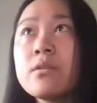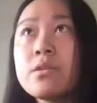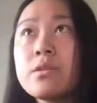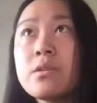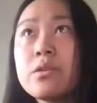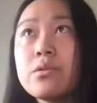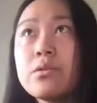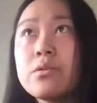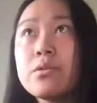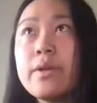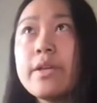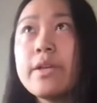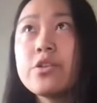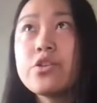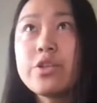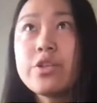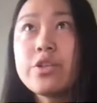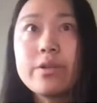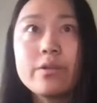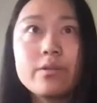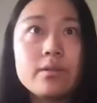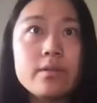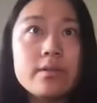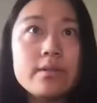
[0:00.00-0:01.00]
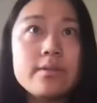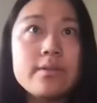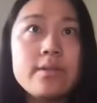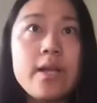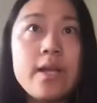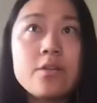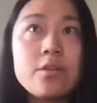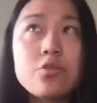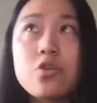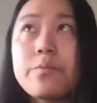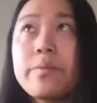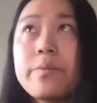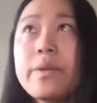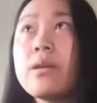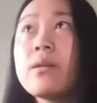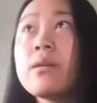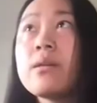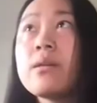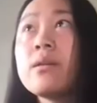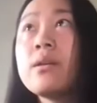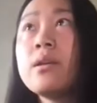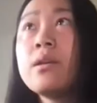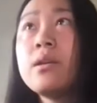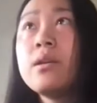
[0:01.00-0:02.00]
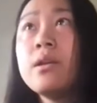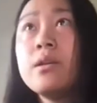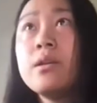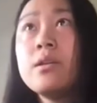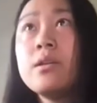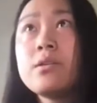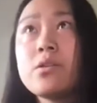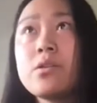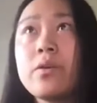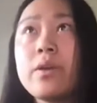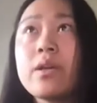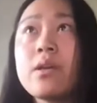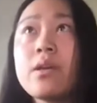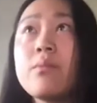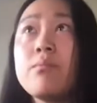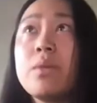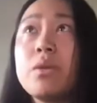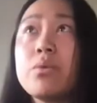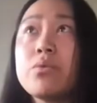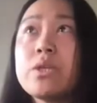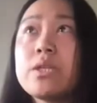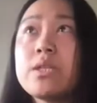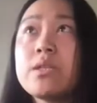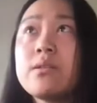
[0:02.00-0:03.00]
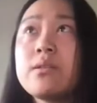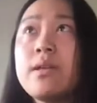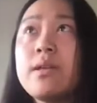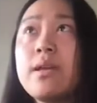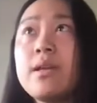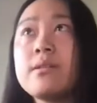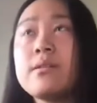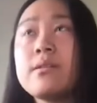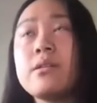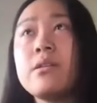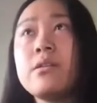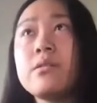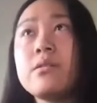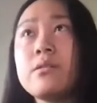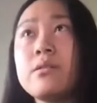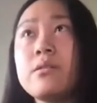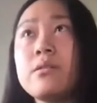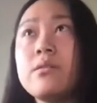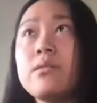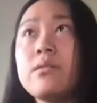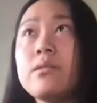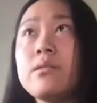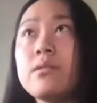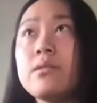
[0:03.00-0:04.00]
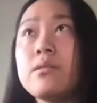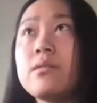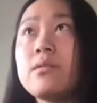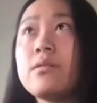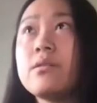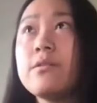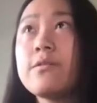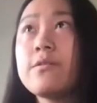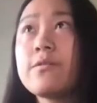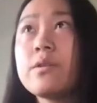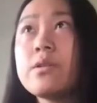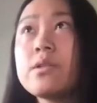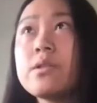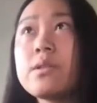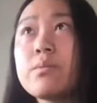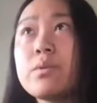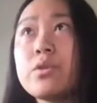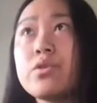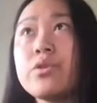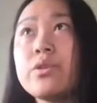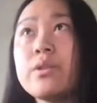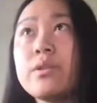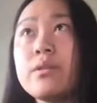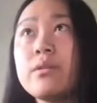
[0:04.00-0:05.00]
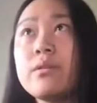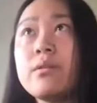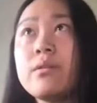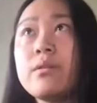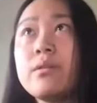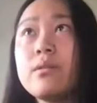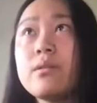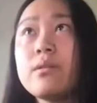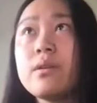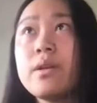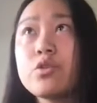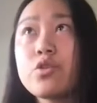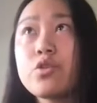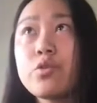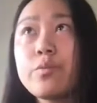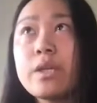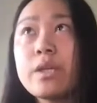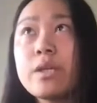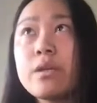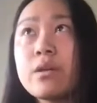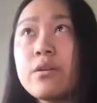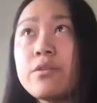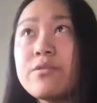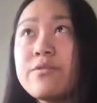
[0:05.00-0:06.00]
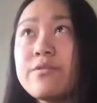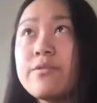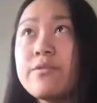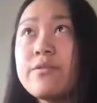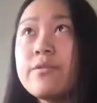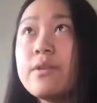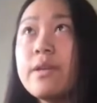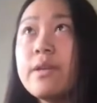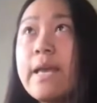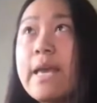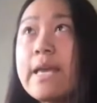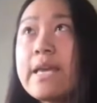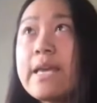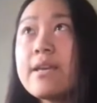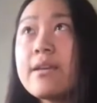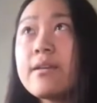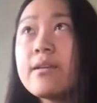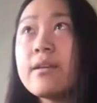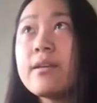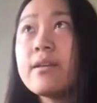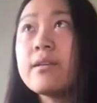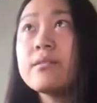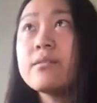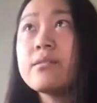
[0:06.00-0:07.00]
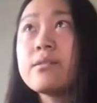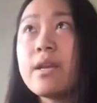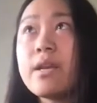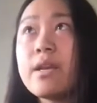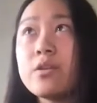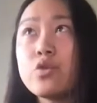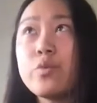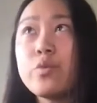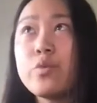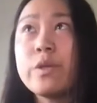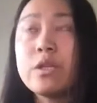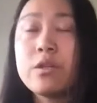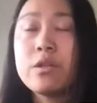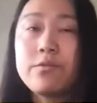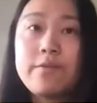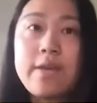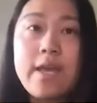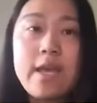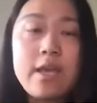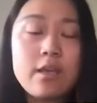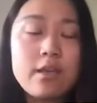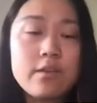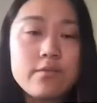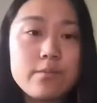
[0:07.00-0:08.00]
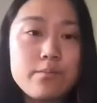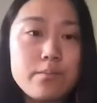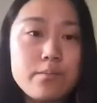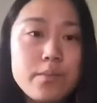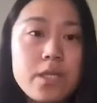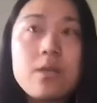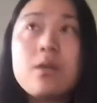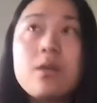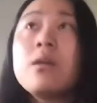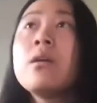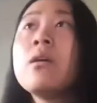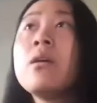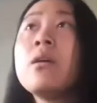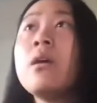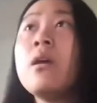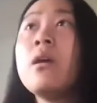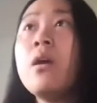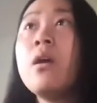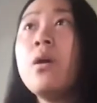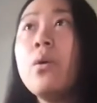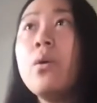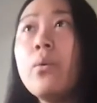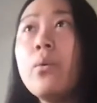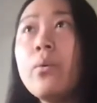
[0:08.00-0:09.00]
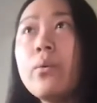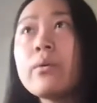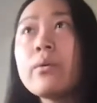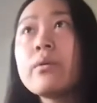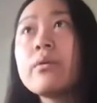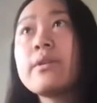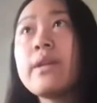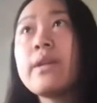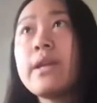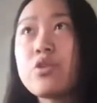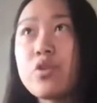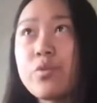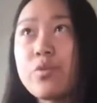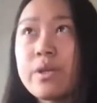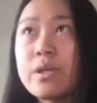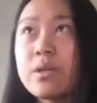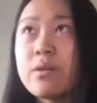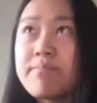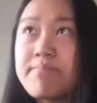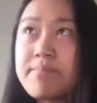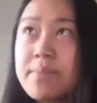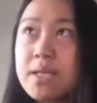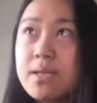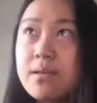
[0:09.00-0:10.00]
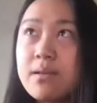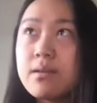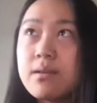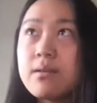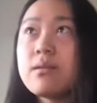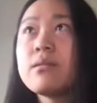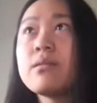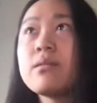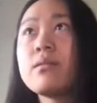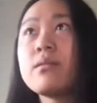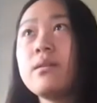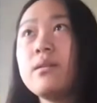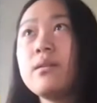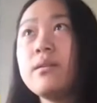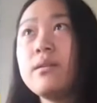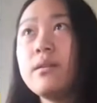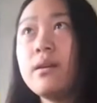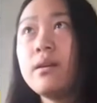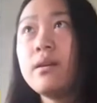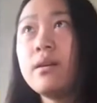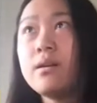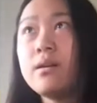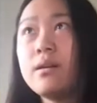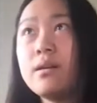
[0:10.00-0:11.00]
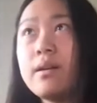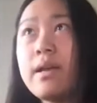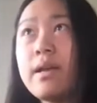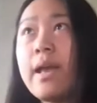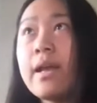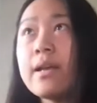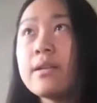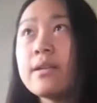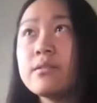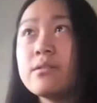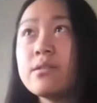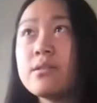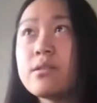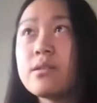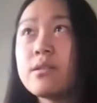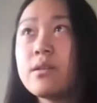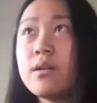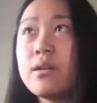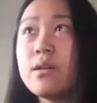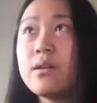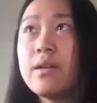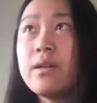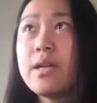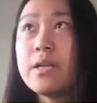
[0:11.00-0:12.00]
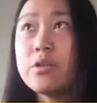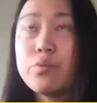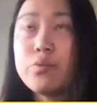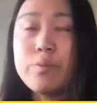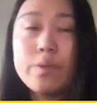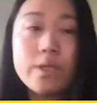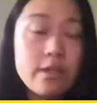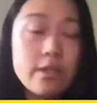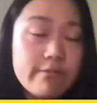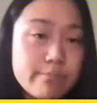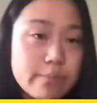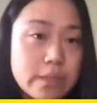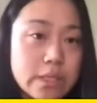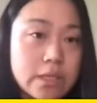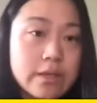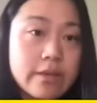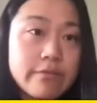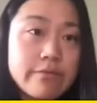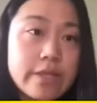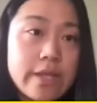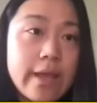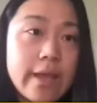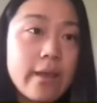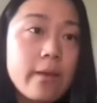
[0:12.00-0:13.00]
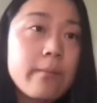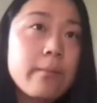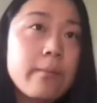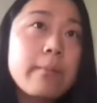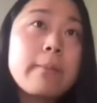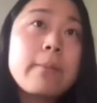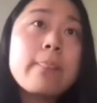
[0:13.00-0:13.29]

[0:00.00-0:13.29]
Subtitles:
So H here is the entropy. So it can be written as either the difference between the entropy of A and entropy of A given B, or the entropy of B and entropy of B given A.